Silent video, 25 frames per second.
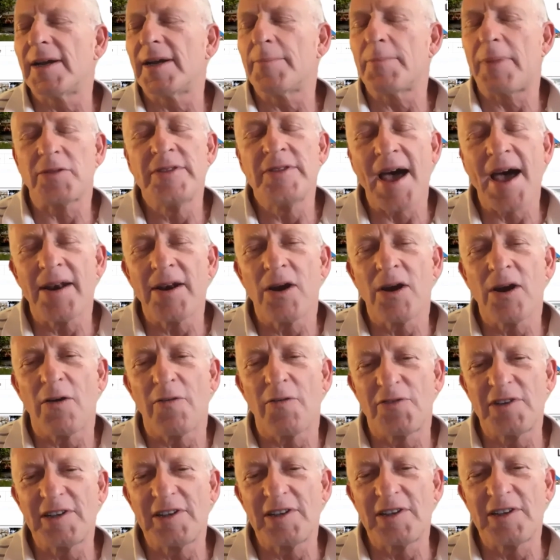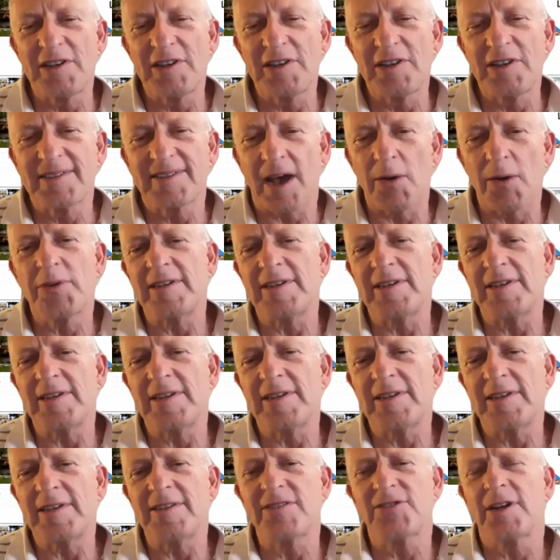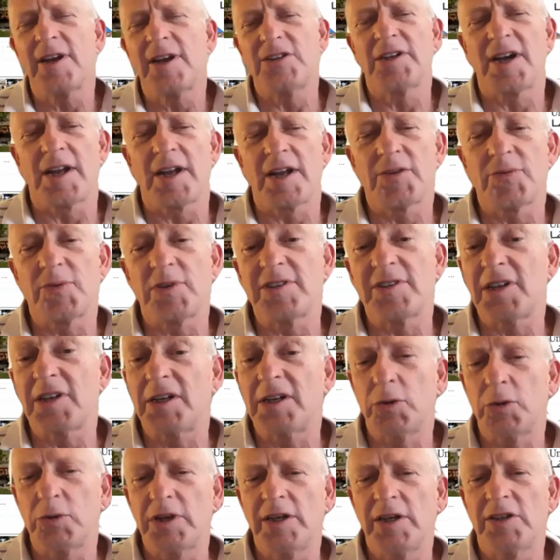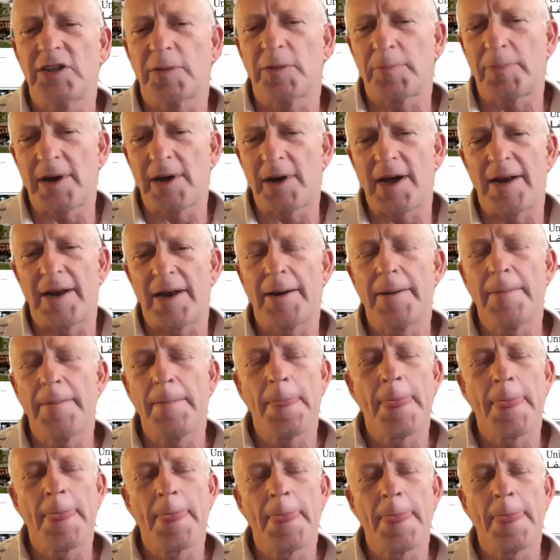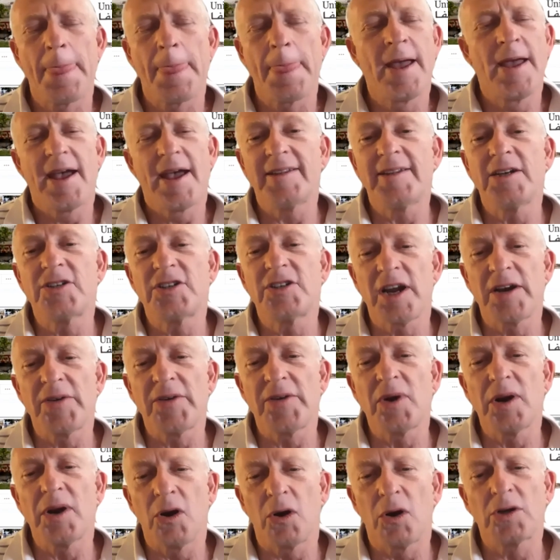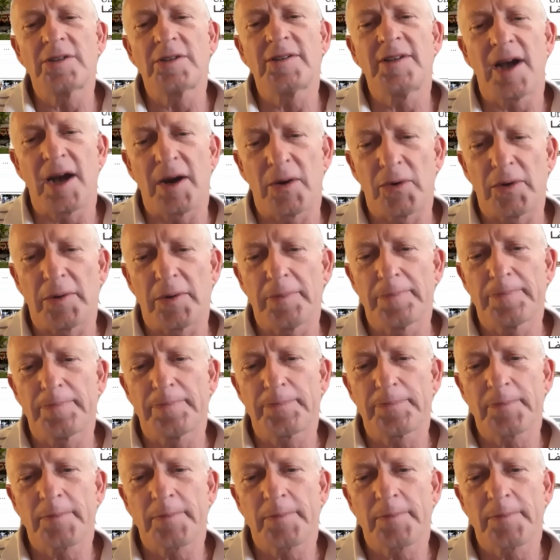but none of these Southeast Asian countries, including Japan, had a general lockdown.